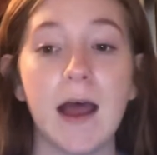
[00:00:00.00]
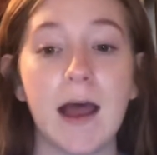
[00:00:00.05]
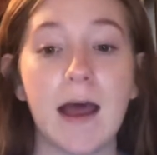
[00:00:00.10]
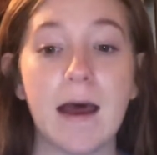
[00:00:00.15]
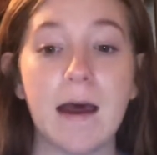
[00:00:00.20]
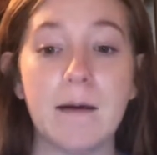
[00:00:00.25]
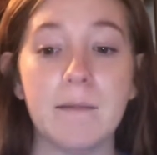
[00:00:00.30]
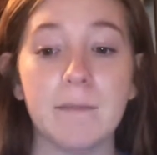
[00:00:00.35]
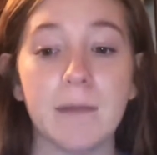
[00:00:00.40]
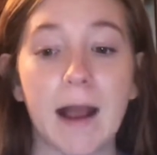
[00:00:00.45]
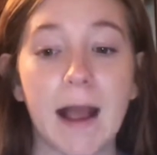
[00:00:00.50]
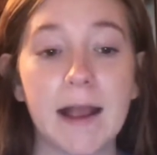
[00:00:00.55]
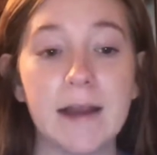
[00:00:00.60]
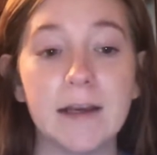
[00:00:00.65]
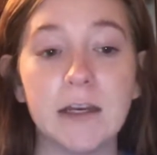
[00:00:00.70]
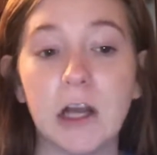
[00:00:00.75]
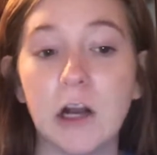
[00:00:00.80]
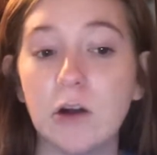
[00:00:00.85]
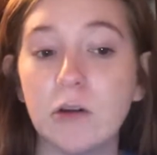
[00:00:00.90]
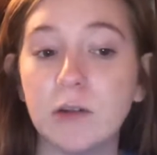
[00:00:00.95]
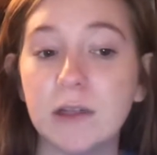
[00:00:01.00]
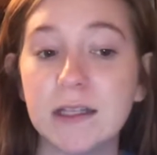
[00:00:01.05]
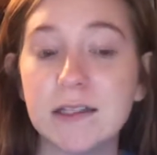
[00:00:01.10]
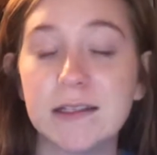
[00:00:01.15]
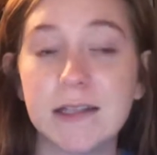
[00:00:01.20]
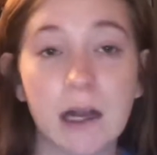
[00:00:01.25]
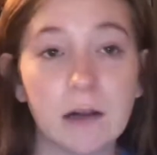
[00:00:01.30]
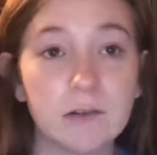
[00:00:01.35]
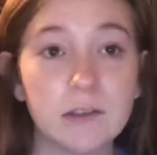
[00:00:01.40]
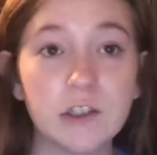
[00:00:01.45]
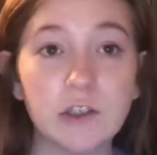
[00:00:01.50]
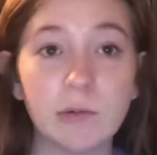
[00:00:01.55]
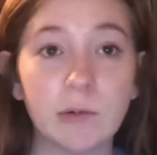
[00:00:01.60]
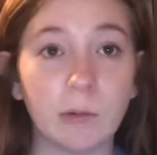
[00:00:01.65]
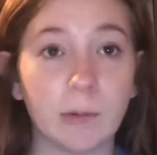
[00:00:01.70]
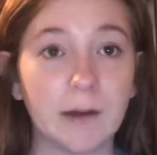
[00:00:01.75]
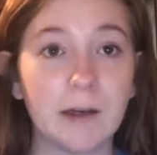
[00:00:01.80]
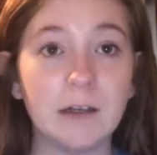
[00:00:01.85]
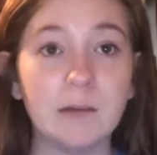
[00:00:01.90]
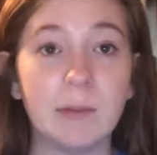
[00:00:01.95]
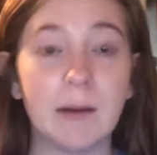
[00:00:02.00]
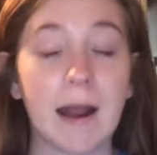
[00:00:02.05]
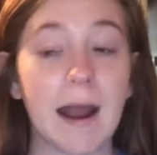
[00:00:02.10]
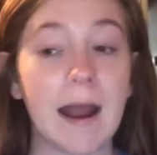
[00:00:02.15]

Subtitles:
I know this sounds super weird, but